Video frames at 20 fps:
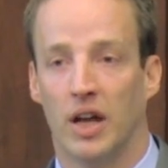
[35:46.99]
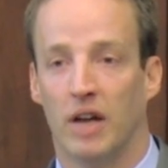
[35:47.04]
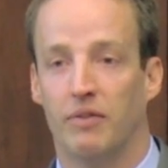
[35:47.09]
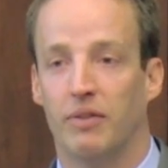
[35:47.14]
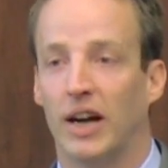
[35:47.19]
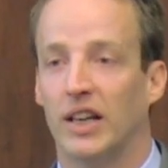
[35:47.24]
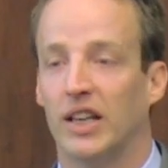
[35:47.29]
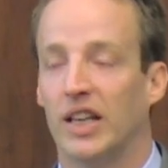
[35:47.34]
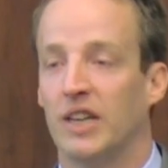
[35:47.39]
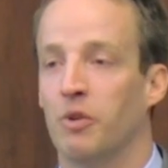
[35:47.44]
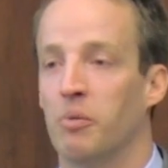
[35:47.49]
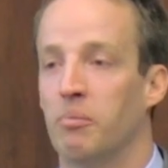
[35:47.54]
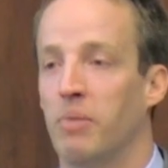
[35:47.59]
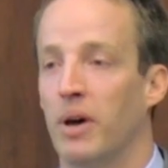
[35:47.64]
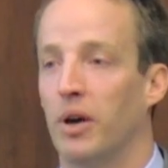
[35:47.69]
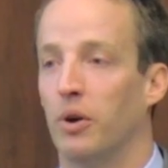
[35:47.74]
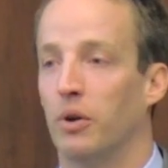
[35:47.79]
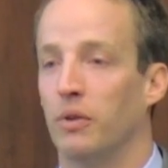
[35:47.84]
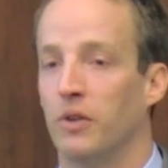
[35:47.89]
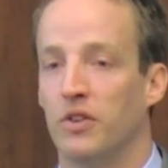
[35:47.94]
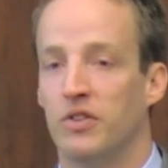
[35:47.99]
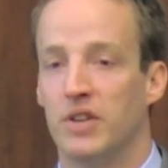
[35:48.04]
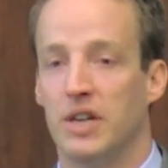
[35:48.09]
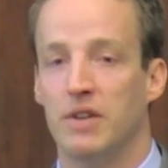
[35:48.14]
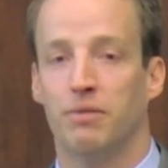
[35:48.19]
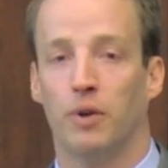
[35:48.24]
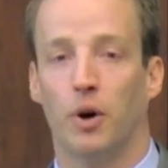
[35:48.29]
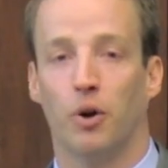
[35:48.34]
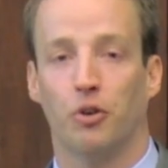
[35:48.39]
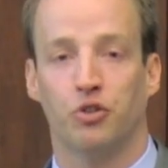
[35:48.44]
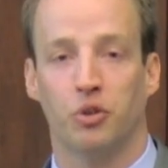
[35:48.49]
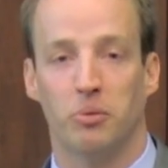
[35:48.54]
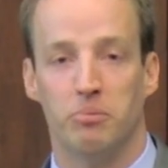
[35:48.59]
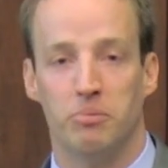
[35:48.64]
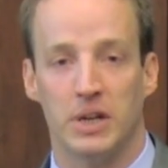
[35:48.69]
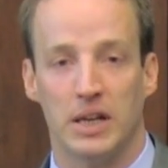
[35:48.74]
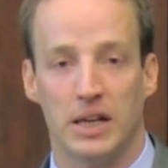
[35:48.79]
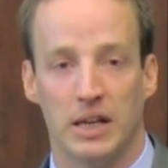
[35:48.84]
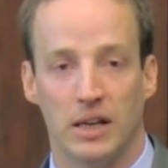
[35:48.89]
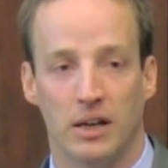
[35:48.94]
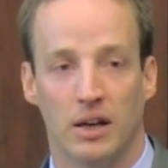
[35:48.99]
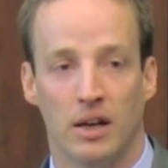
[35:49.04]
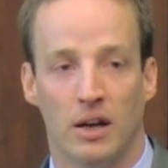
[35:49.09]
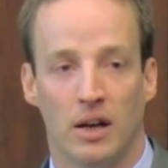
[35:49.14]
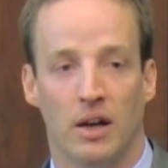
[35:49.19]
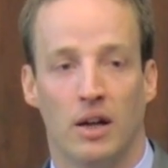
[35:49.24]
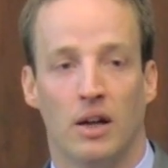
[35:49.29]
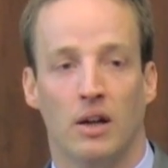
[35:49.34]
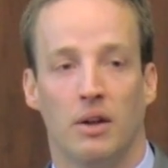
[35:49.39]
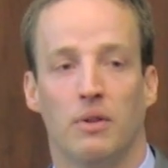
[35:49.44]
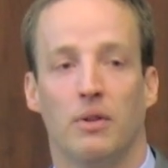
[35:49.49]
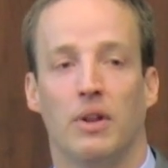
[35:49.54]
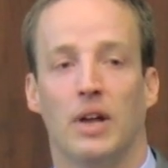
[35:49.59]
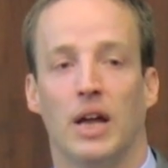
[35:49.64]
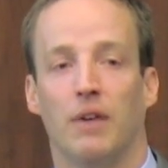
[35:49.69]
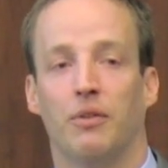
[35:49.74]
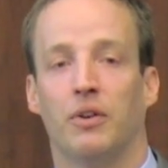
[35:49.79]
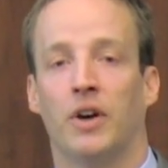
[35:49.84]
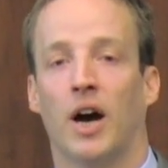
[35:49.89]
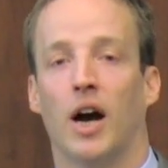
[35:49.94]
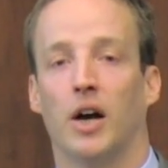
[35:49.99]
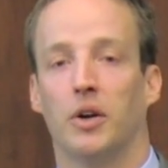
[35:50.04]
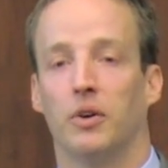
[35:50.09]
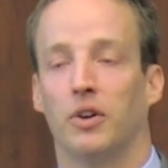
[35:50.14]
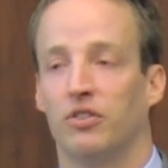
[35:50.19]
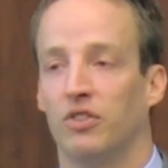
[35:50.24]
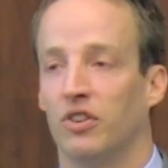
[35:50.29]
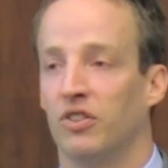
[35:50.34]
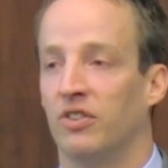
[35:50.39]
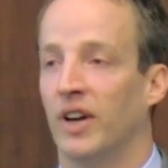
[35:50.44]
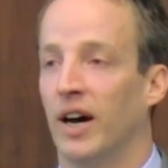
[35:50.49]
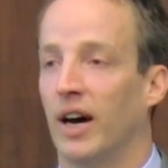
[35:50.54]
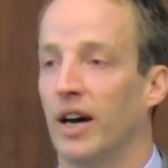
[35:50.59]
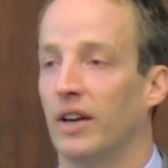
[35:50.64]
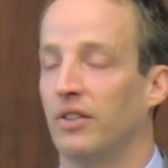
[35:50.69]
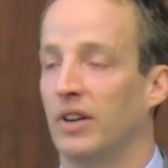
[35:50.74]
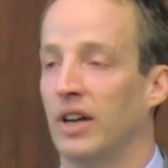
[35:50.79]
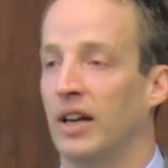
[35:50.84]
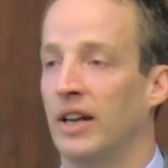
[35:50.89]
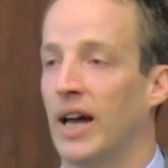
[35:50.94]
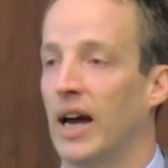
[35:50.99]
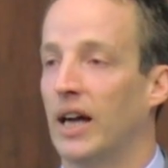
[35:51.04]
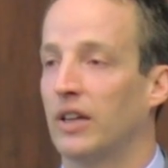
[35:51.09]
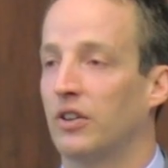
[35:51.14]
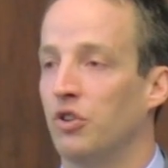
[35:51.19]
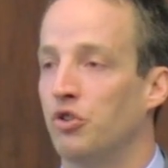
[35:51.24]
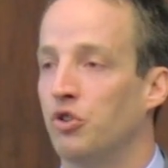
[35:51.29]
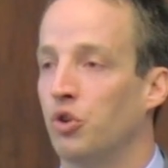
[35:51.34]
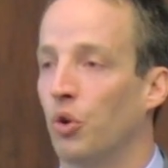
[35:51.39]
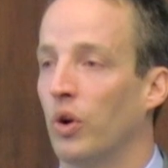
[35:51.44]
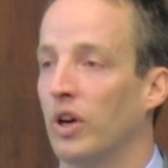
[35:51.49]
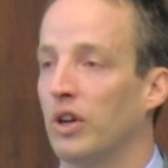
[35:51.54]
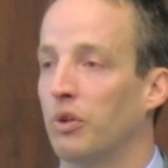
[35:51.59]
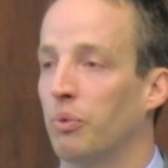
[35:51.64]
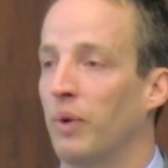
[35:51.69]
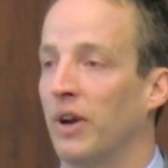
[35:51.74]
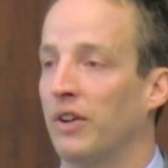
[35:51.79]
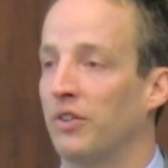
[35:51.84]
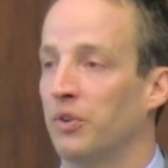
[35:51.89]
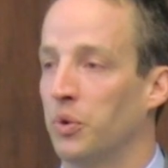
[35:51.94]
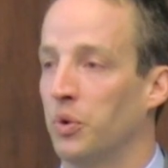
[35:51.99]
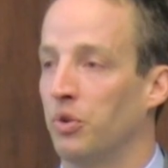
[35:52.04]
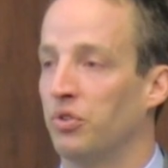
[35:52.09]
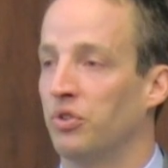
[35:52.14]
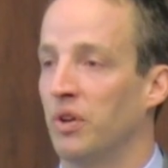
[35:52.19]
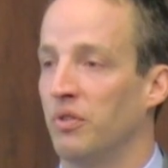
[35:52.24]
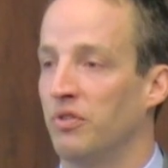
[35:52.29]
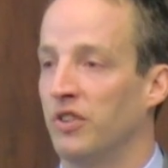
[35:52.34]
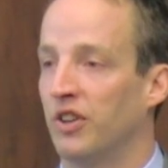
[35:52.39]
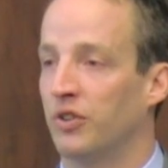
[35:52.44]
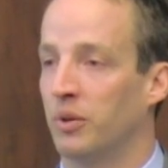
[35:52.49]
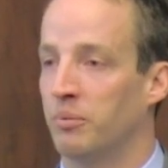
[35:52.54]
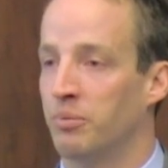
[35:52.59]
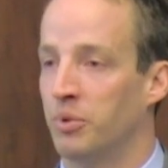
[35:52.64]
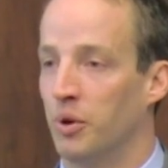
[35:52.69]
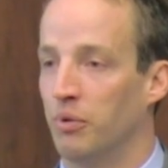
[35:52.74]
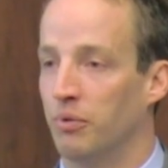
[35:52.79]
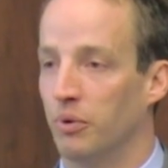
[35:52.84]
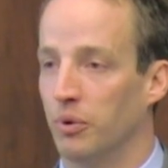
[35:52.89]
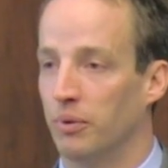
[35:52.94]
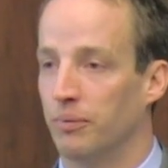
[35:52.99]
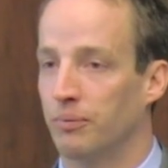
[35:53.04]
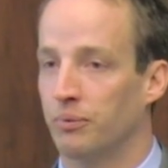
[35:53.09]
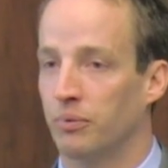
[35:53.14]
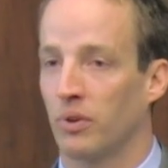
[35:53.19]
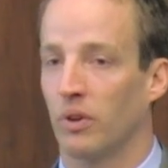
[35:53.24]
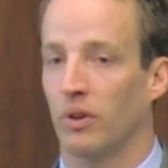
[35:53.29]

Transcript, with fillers: In fact, even better, the default should be if Congress does not enact a joint resolution of disapproval,